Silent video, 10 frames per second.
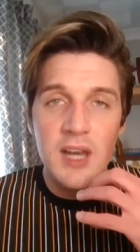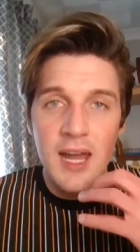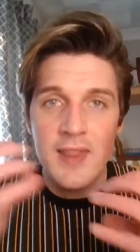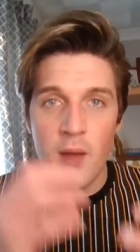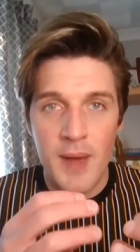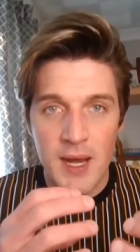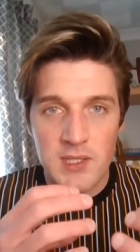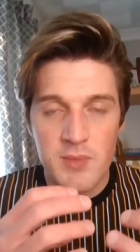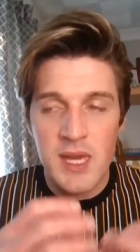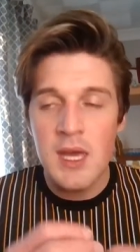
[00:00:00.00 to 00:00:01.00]
relay that back
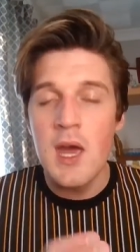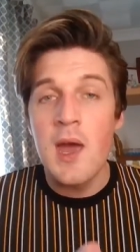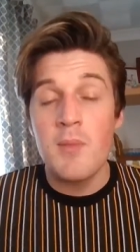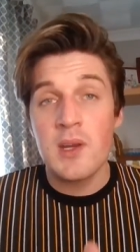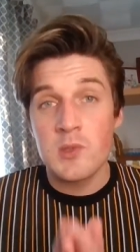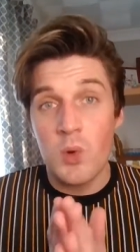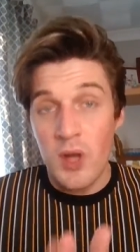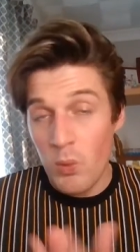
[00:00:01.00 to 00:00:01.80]
to me because what,